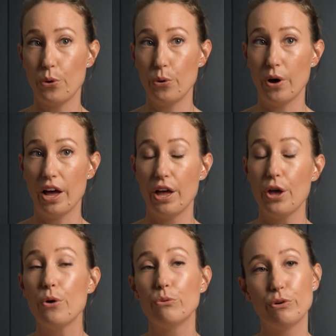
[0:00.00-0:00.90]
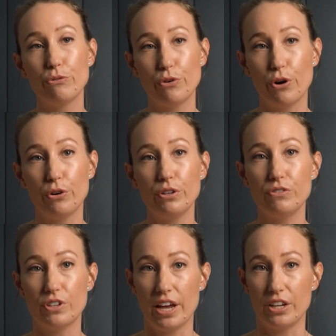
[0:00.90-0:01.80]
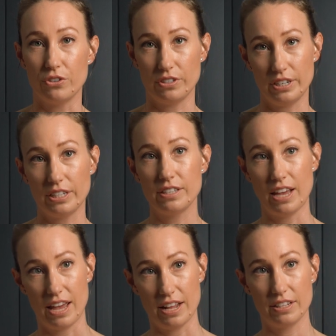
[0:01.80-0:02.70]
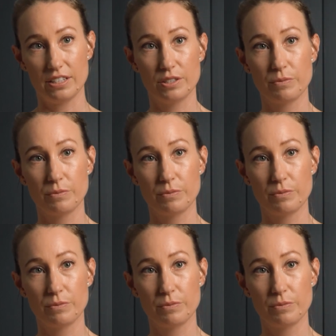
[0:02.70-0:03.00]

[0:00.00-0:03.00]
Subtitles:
or referral of diagnostic scans.